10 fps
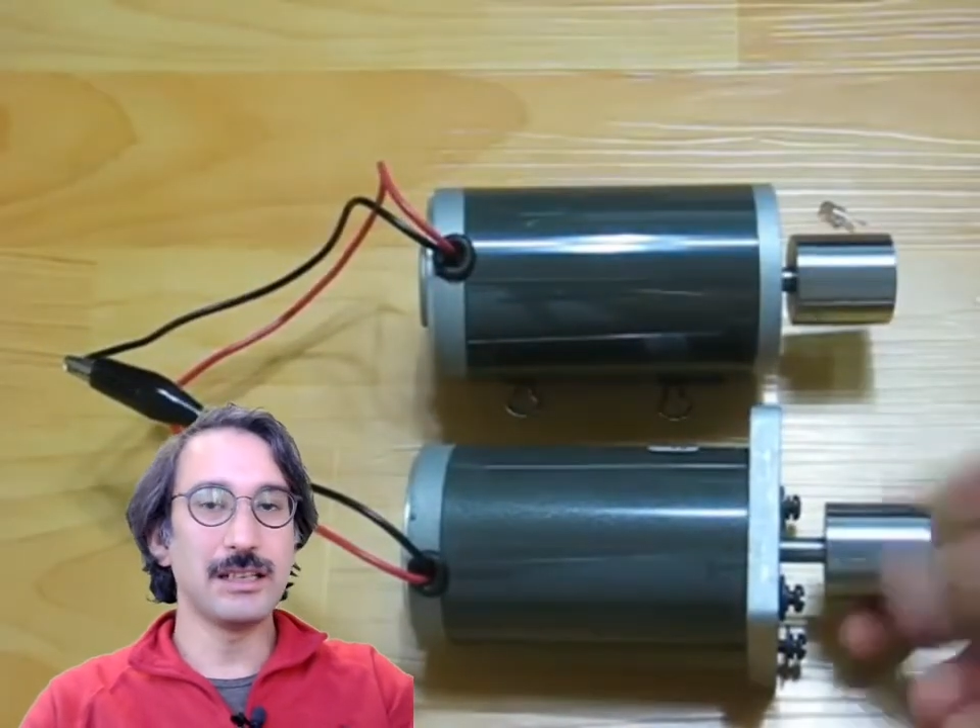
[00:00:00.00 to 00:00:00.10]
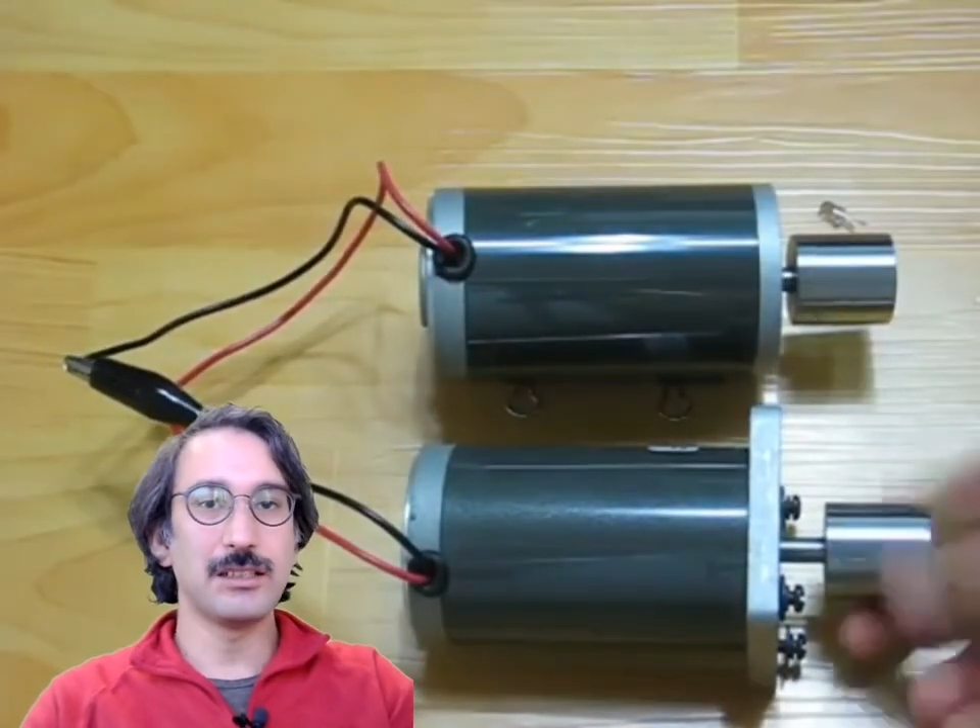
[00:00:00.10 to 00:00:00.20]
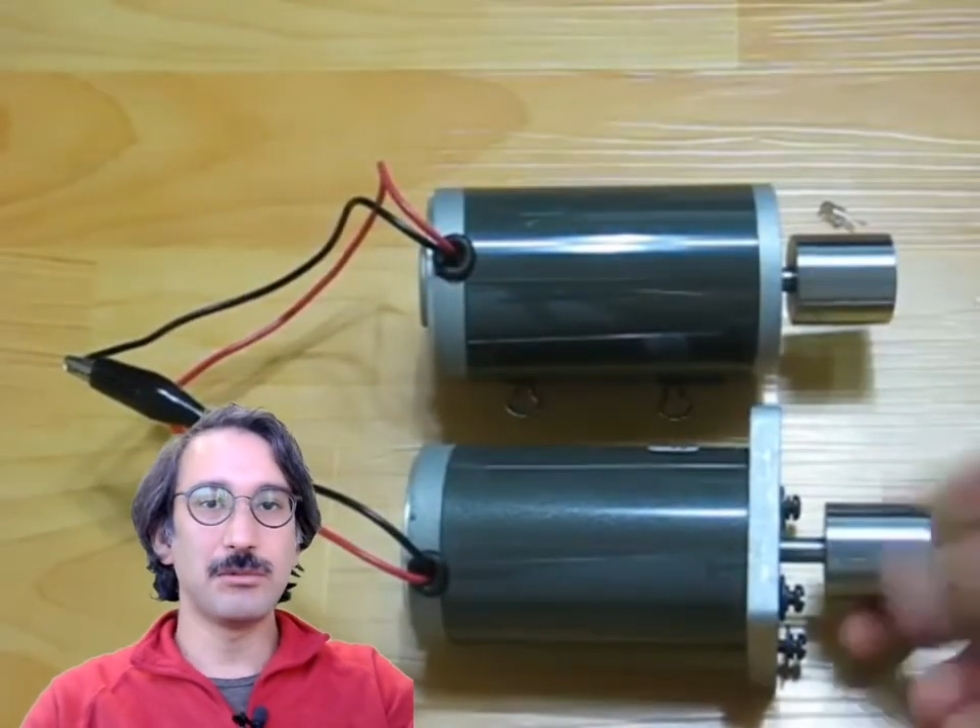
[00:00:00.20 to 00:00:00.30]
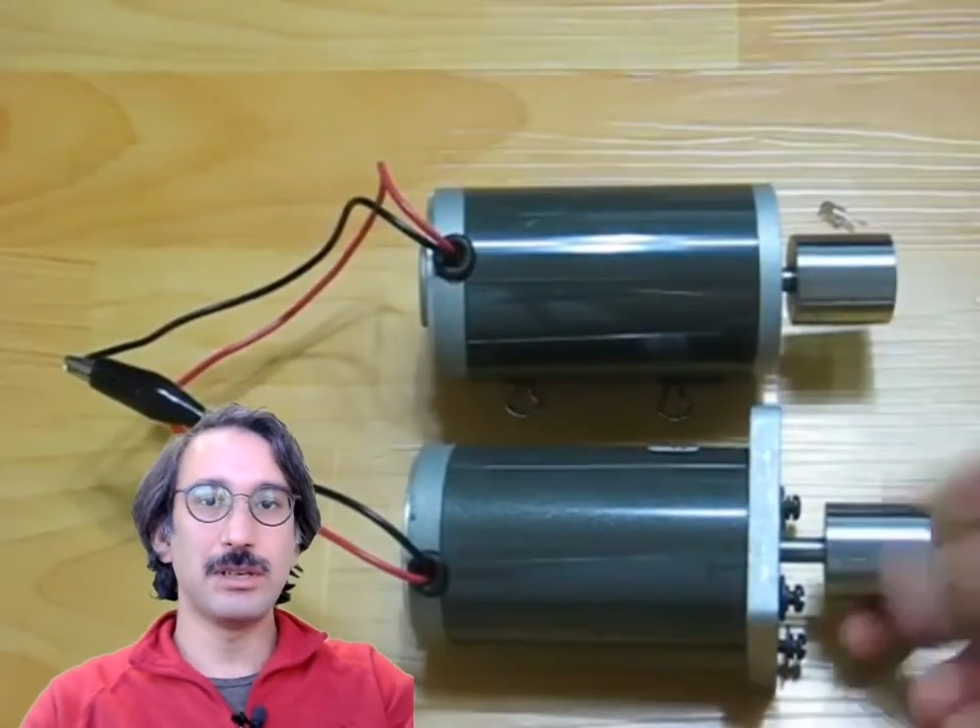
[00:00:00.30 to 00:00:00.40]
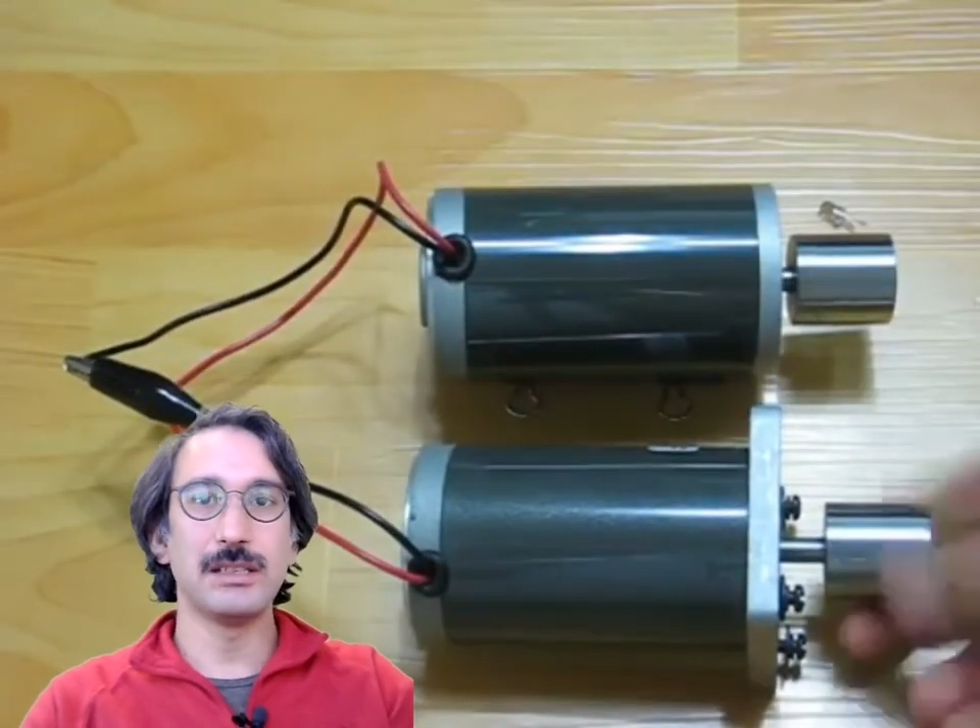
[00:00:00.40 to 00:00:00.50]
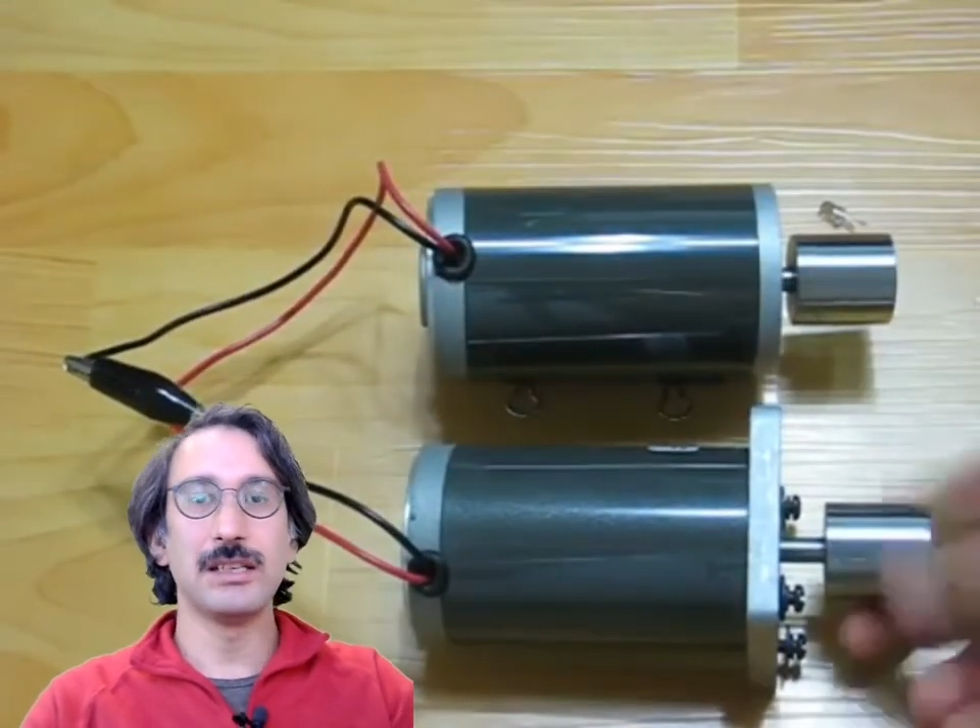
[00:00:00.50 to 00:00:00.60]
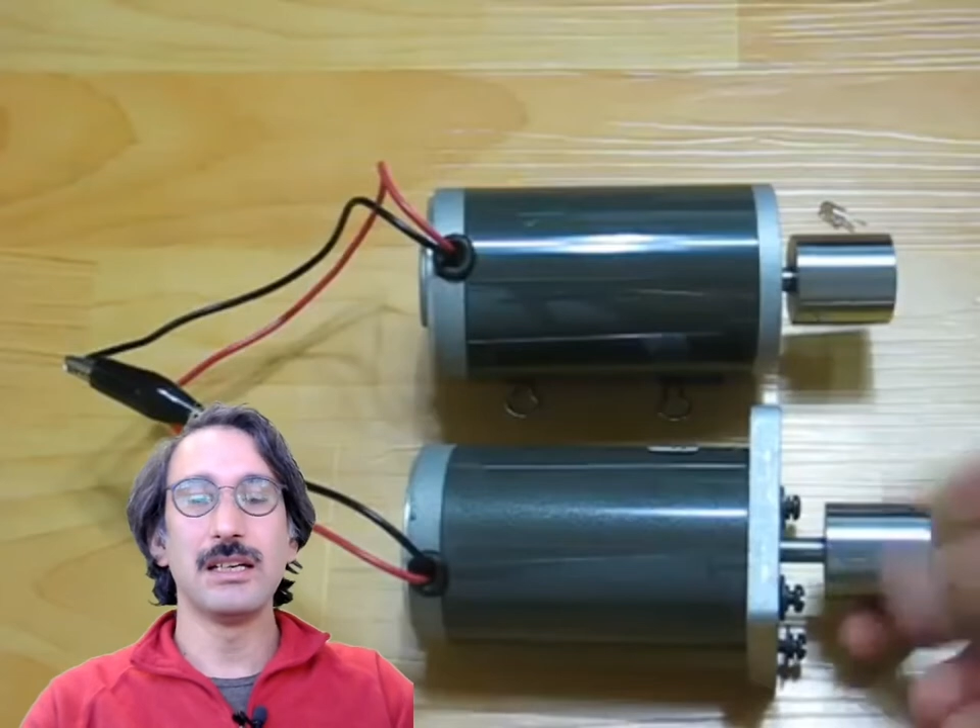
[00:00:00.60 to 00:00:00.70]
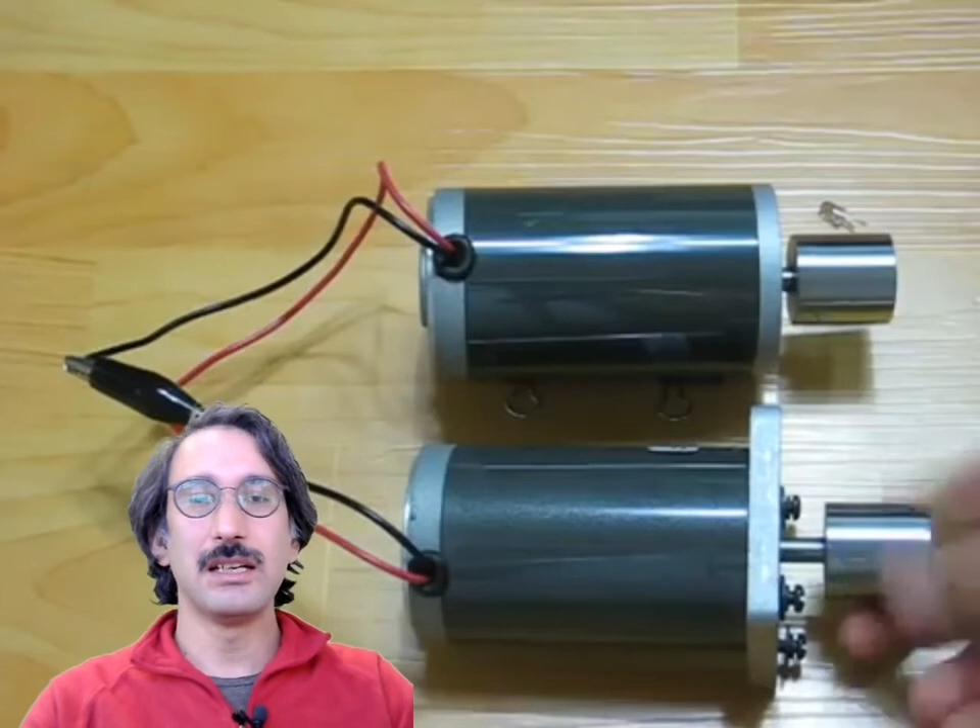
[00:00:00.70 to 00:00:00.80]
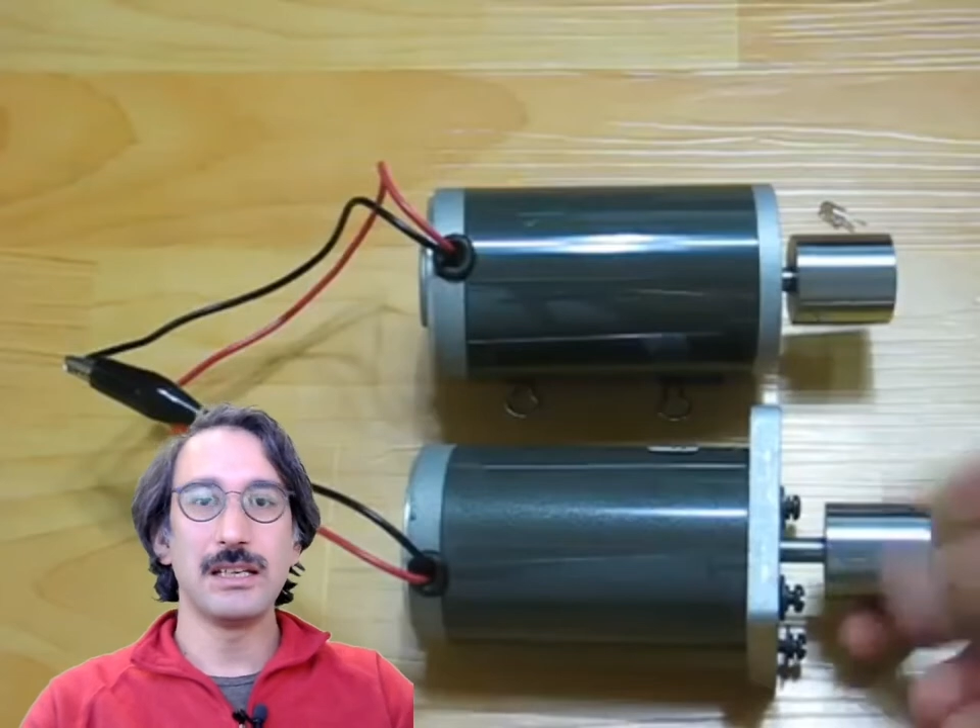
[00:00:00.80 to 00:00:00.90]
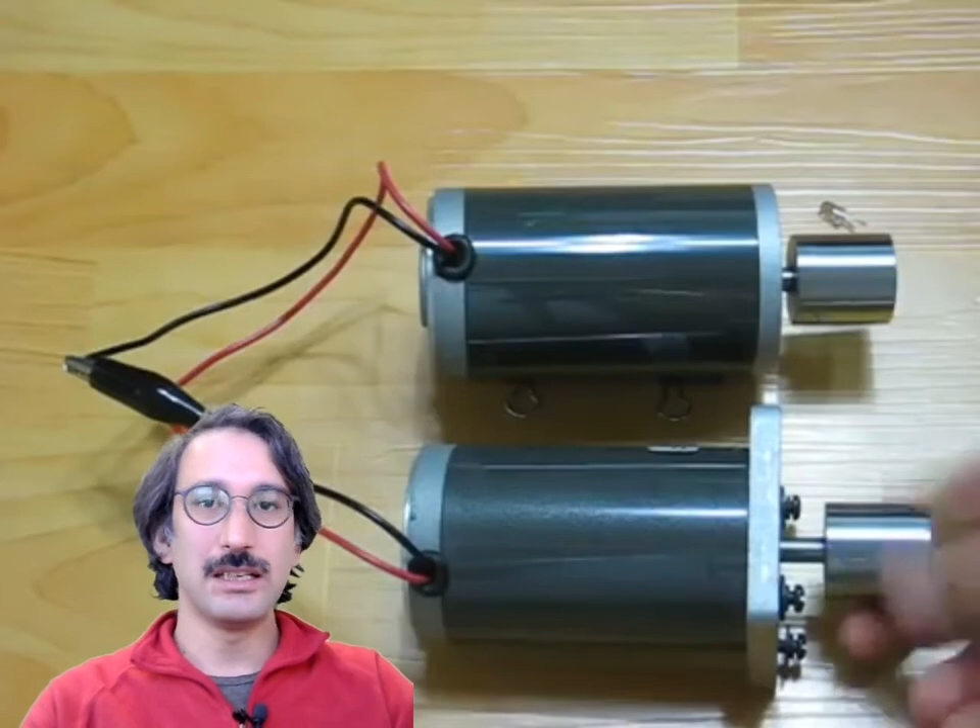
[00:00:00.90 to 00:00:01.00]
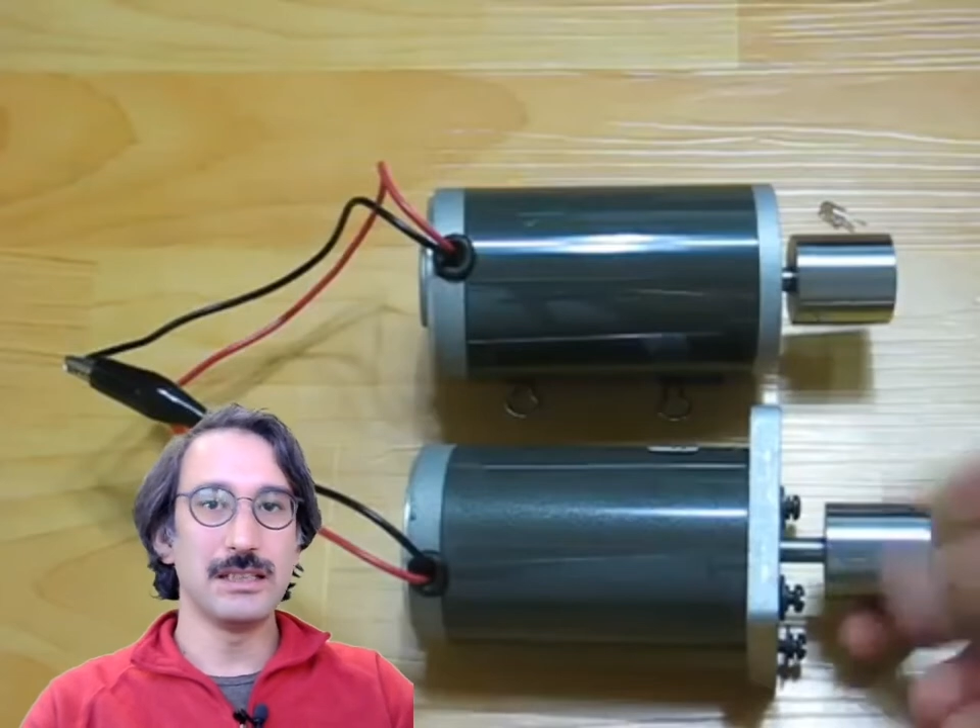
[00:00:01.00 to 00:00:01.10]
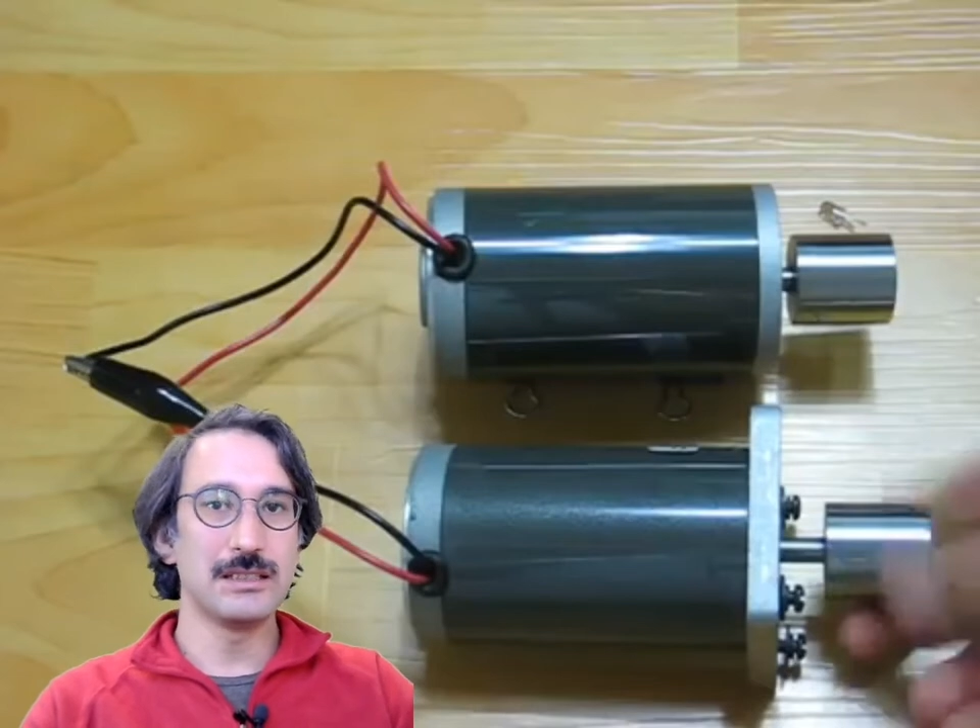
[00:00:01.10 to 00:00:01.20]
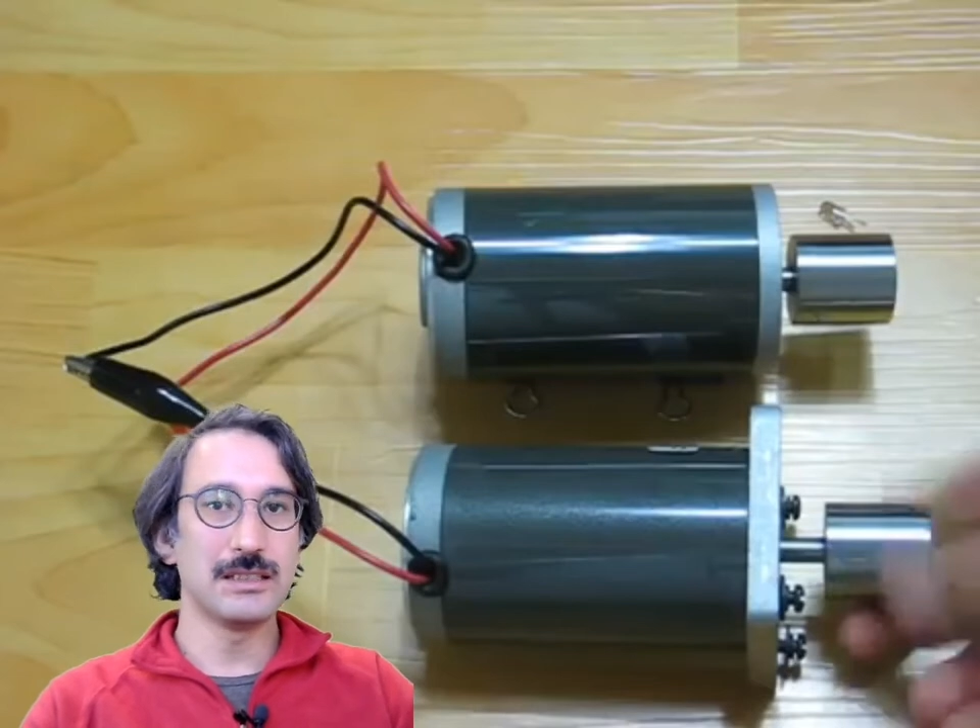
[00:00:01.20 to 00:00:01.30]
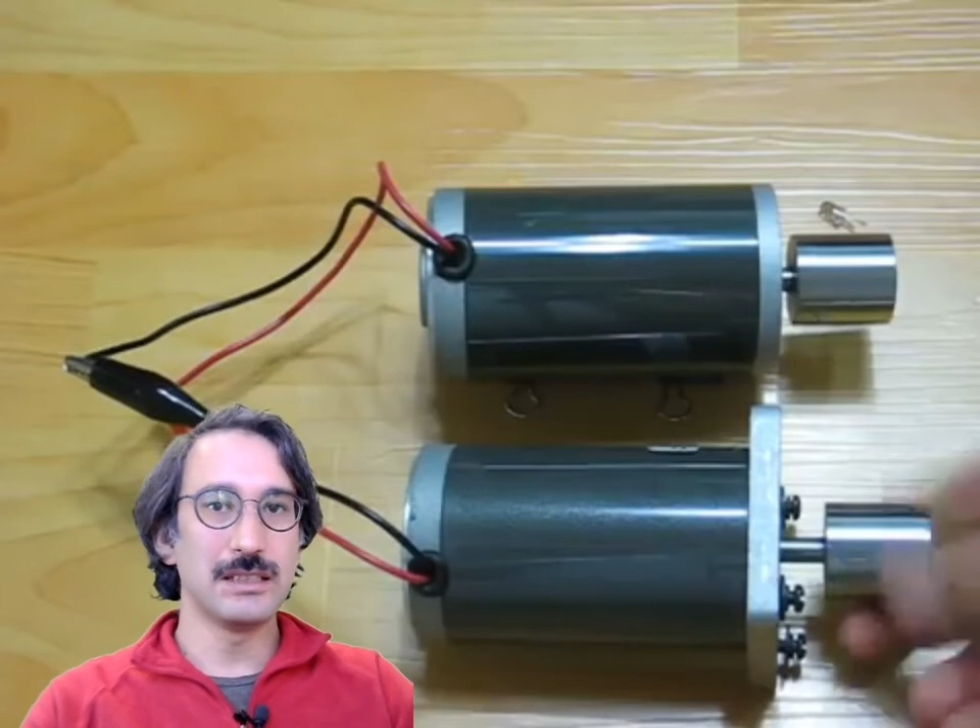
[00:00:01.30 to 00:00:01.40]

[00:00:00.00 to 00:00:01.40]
one is